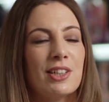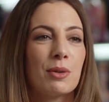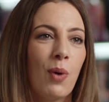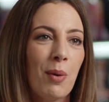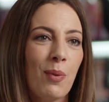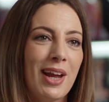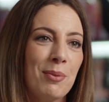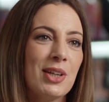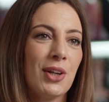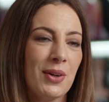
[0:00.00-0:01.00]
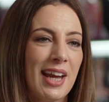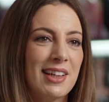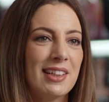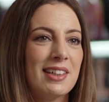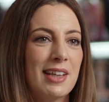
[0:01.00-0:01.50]
just one way we're
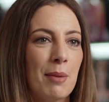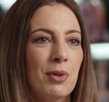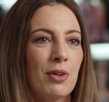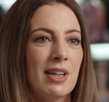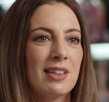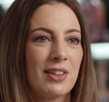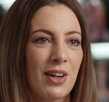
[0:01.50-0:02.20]
showcasing STEM careers to